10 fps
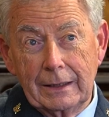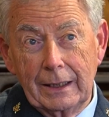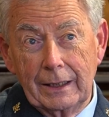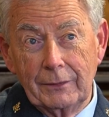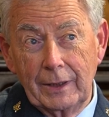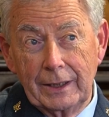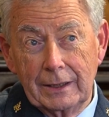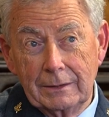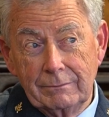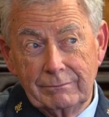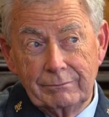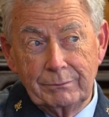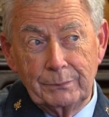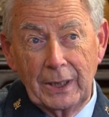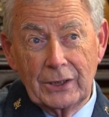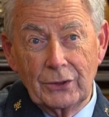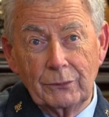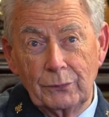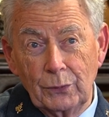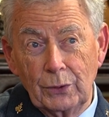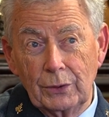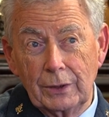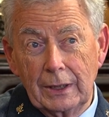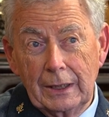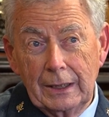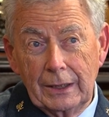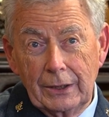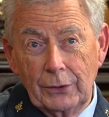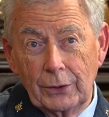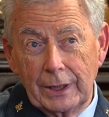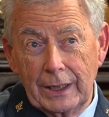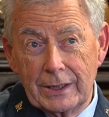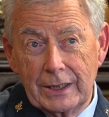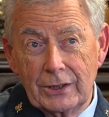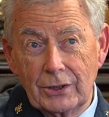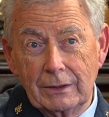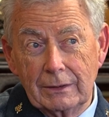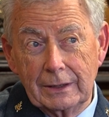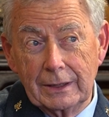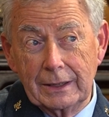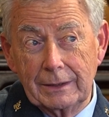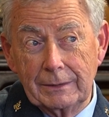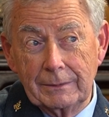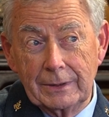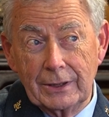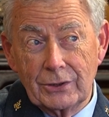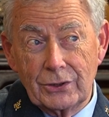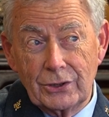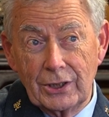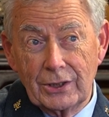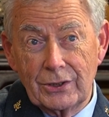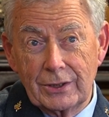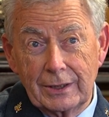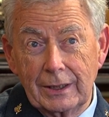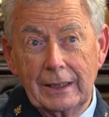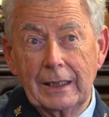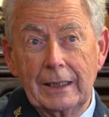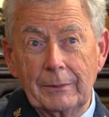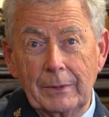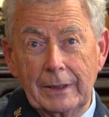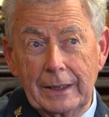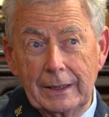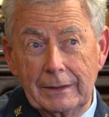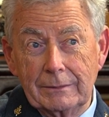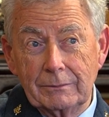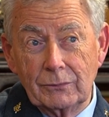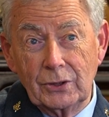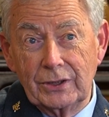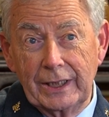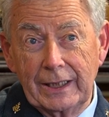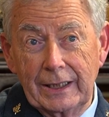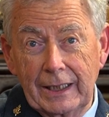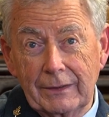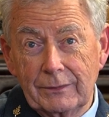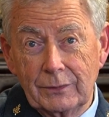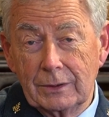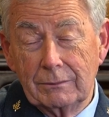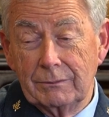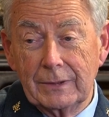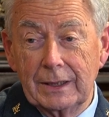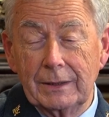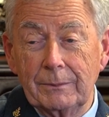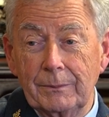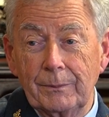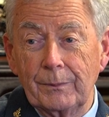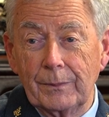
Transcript: I've had a passion for the organisation and it's just retained that for the